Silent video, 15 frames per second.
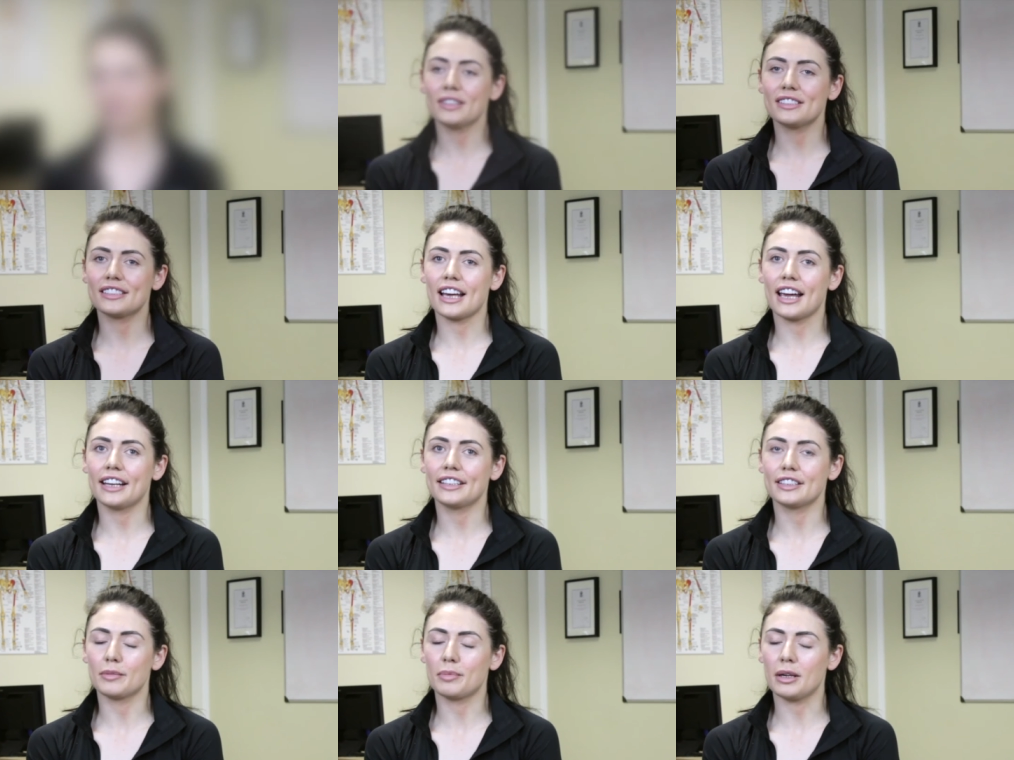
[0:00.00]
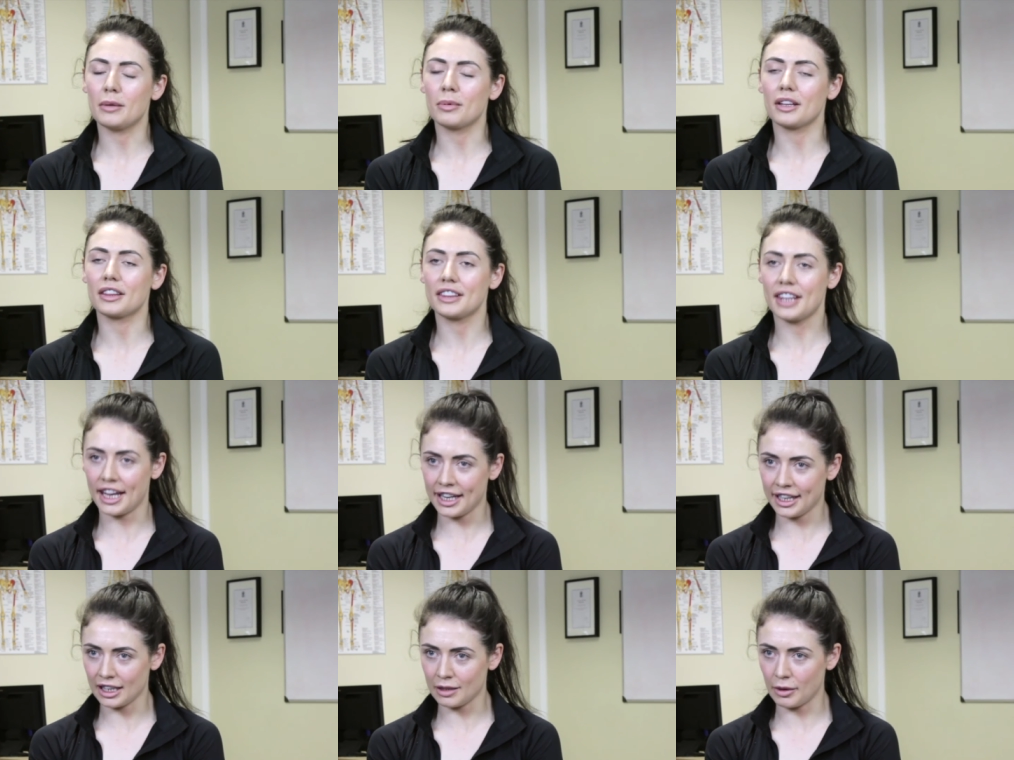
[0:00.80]
I would say to the people
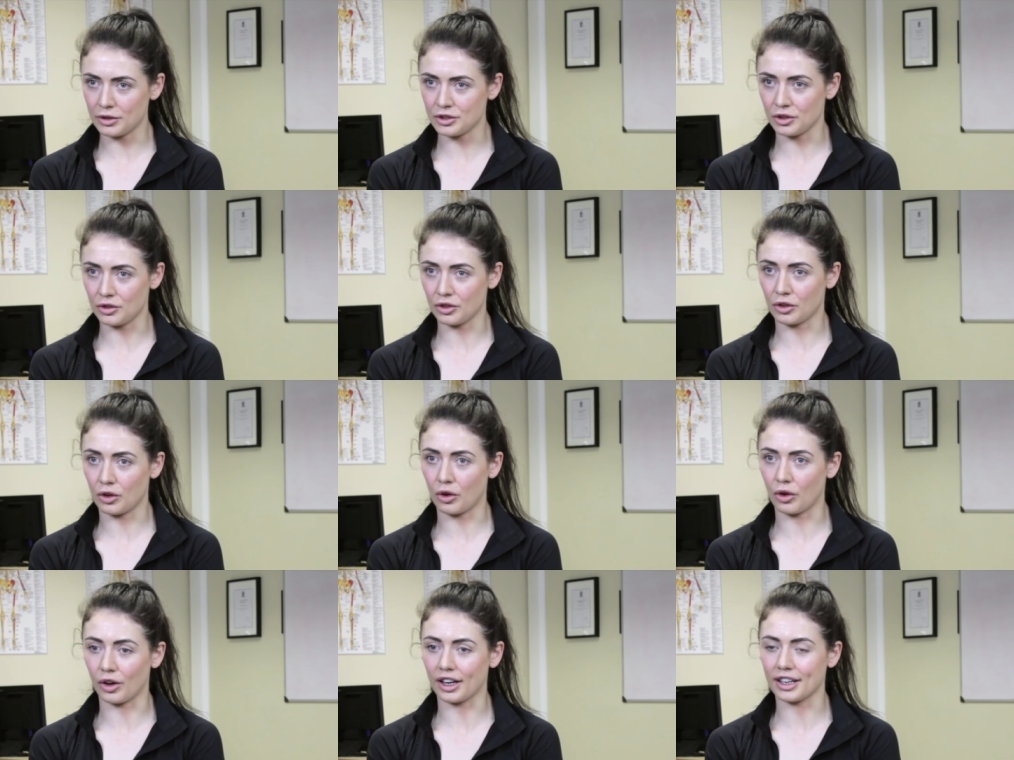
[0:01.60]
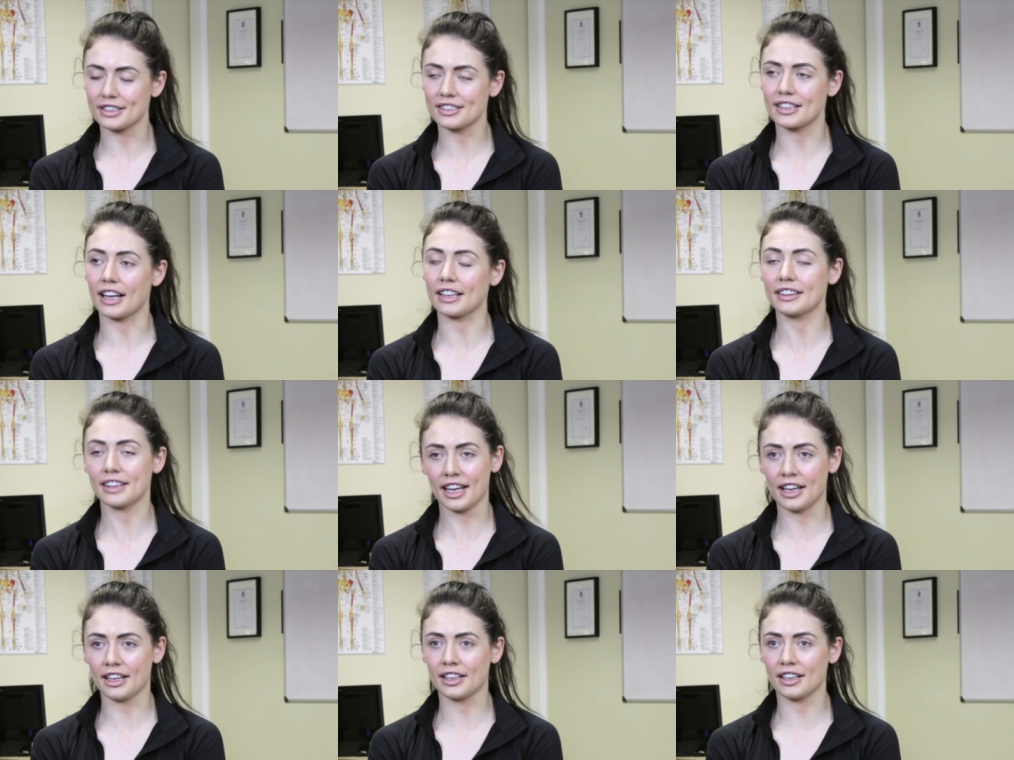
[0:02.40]
thinking about doing a course that
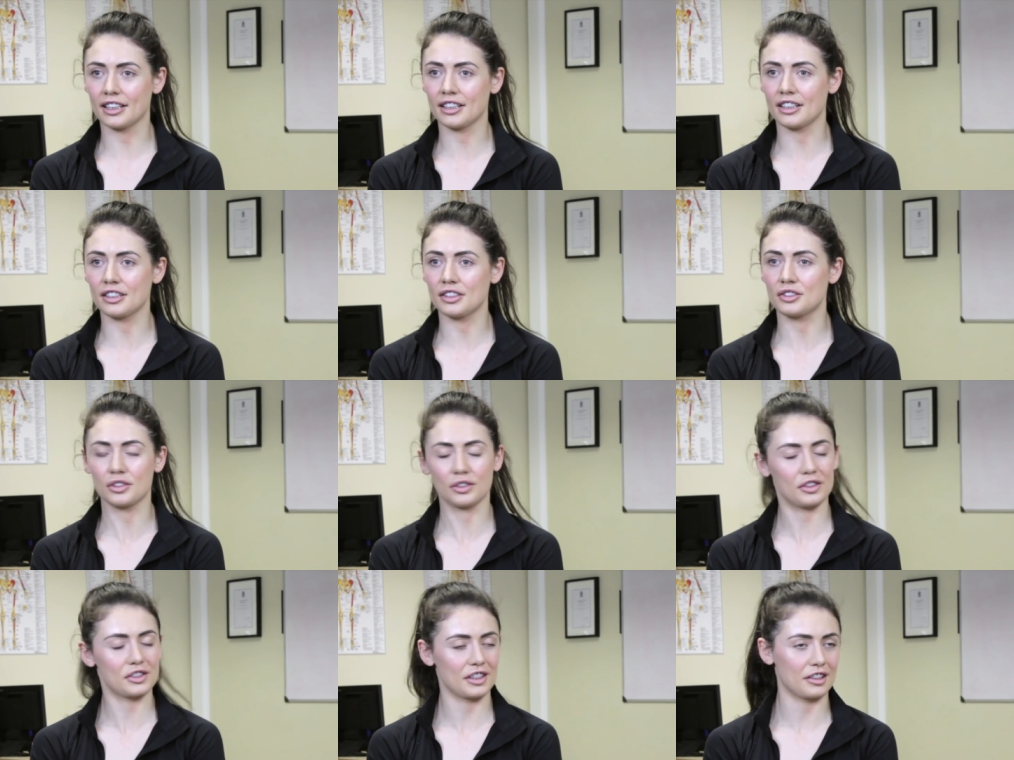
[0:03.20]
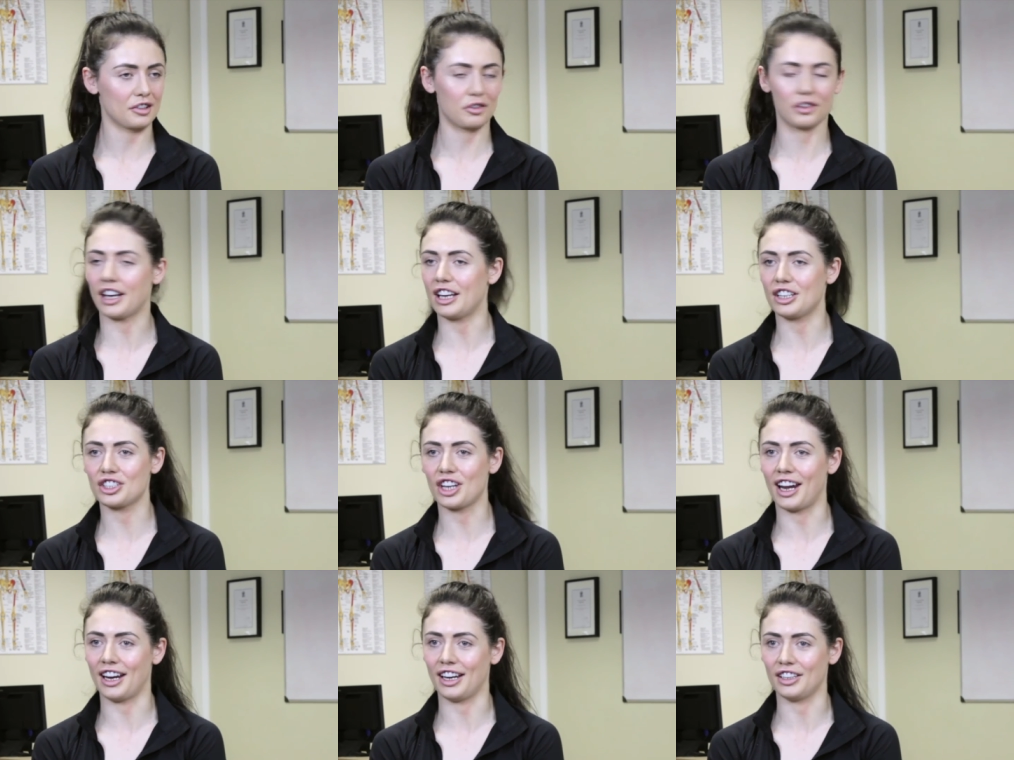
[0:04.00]
thinking doesn't create
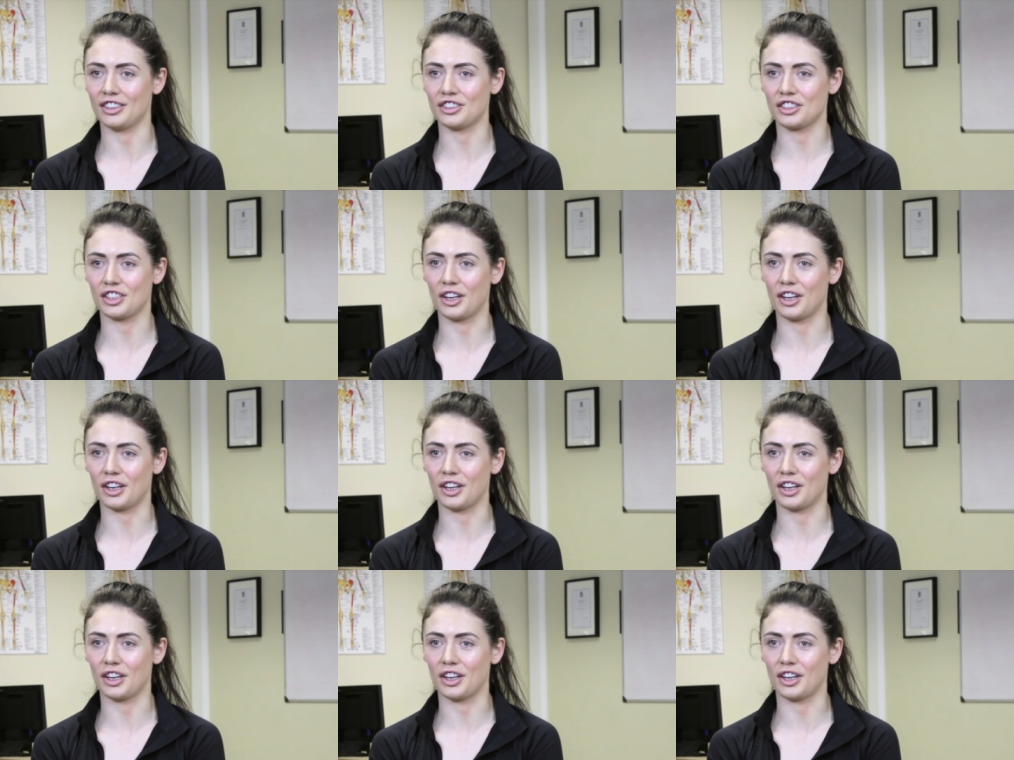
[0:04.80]
change.